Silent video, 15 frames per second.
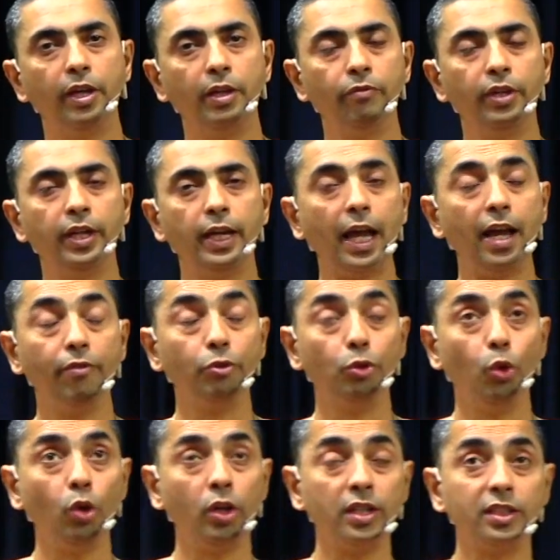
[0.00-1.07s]
When we have
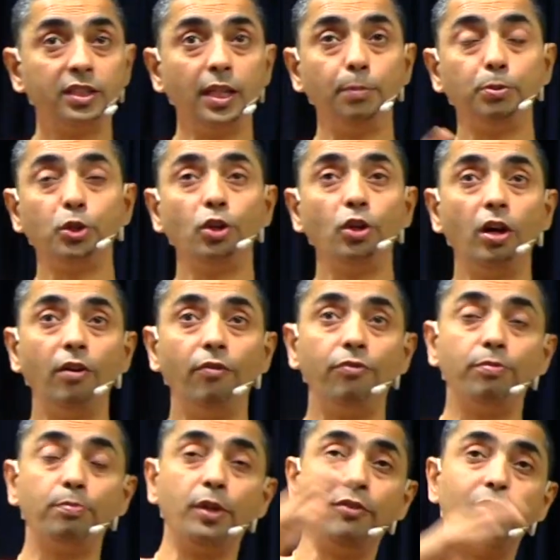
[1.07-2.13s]
no conception
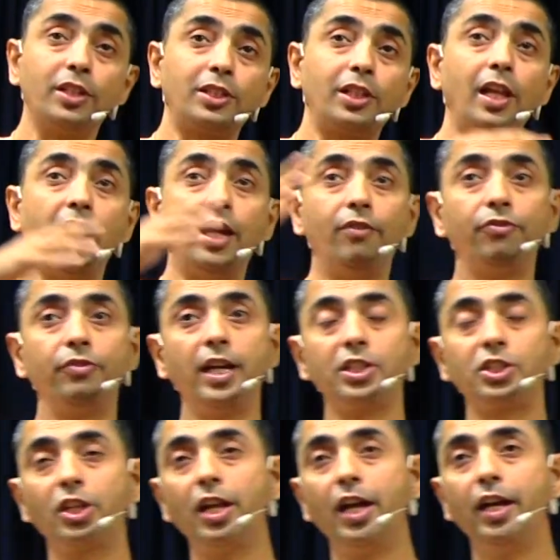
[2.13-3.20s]
of previous life,
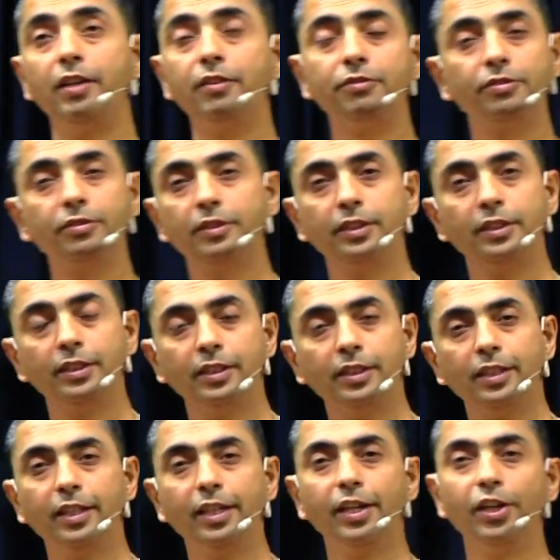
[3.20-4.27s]
next life,
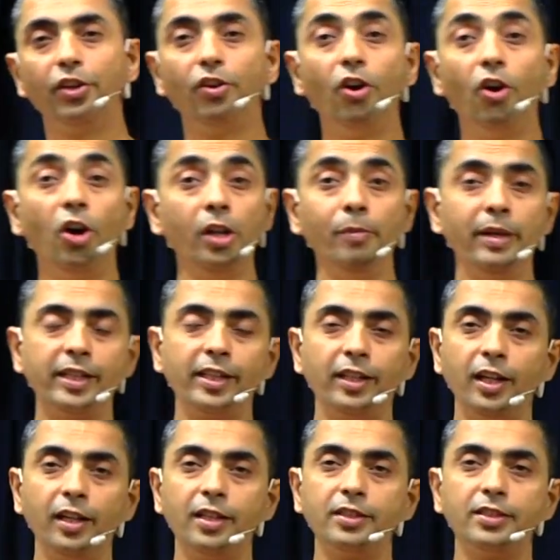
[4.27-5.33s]
all
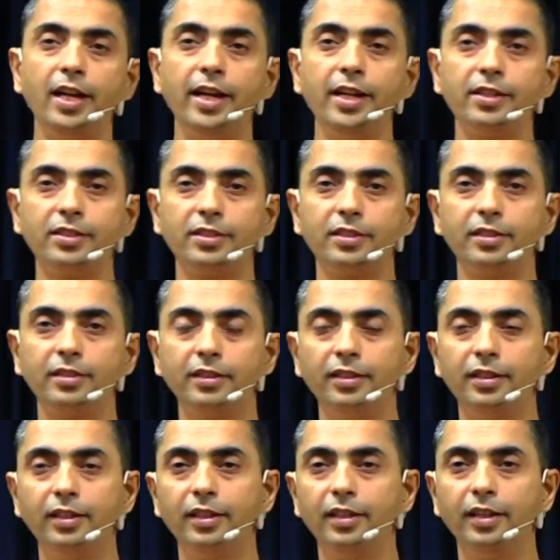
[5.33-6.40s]
material desires,
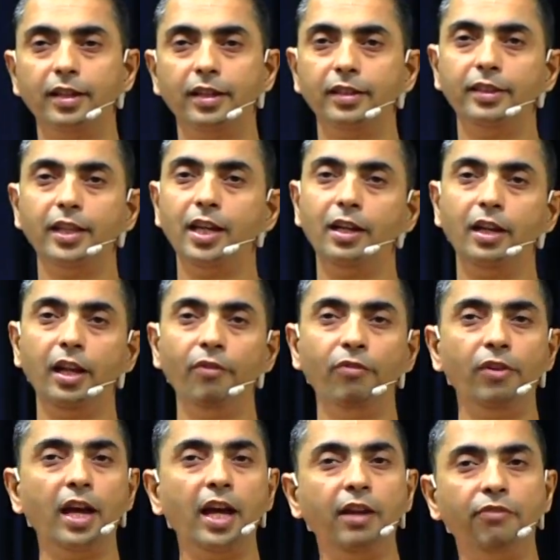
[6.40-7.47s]
then
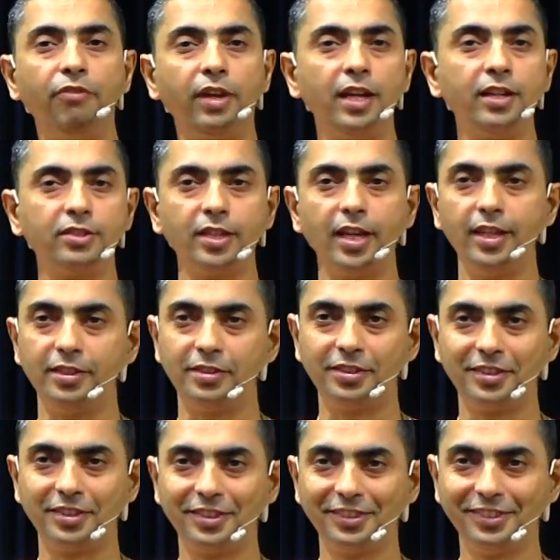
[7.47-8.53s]
live life king
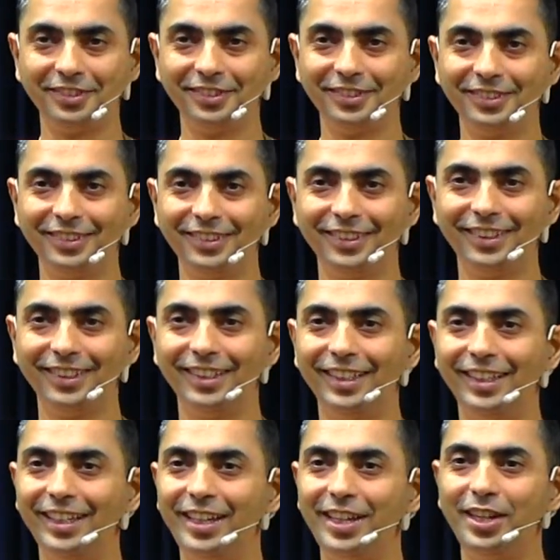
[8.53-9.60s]
size.
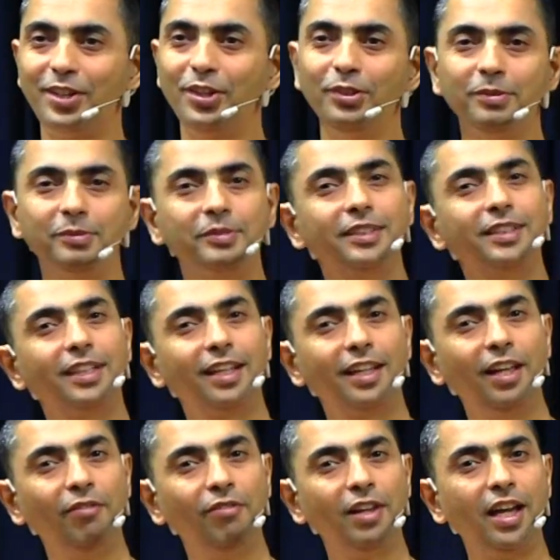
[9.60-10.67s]
You know,
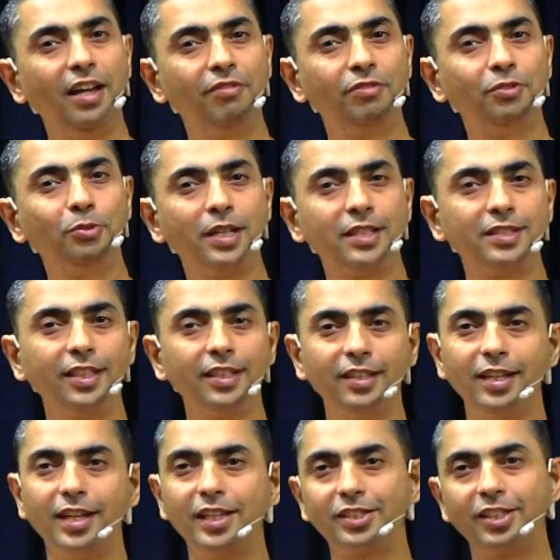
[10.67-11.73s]
live life, who has
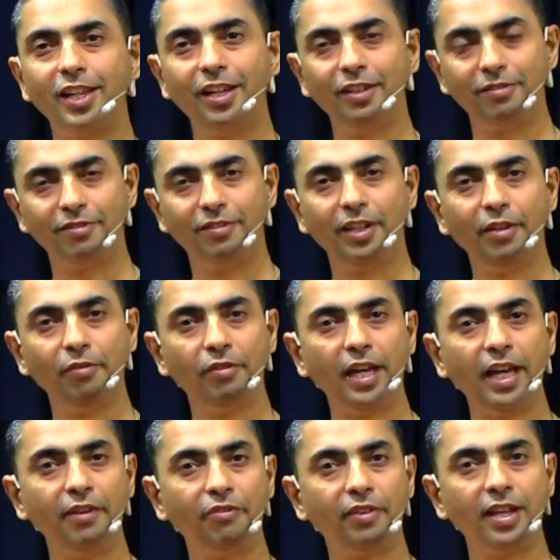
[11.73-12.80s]
seen the next life? Live
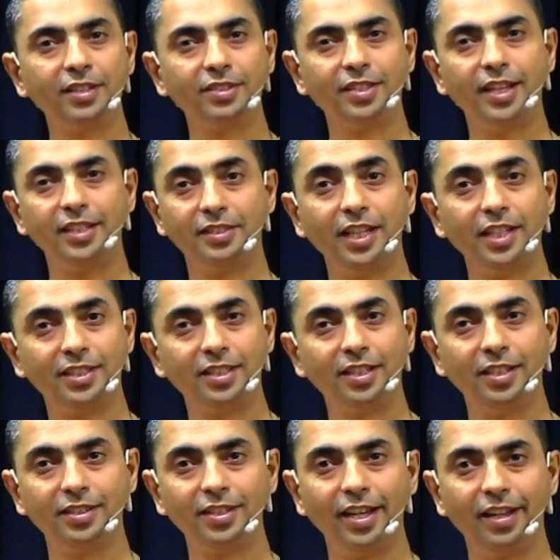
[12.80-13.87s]
life king size, that's
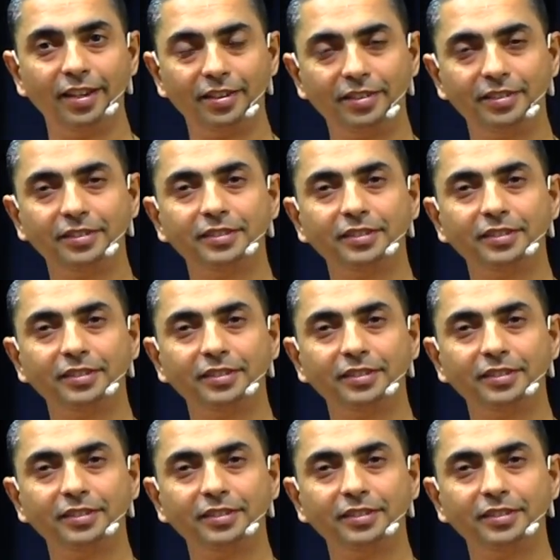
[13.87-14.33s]
the desire.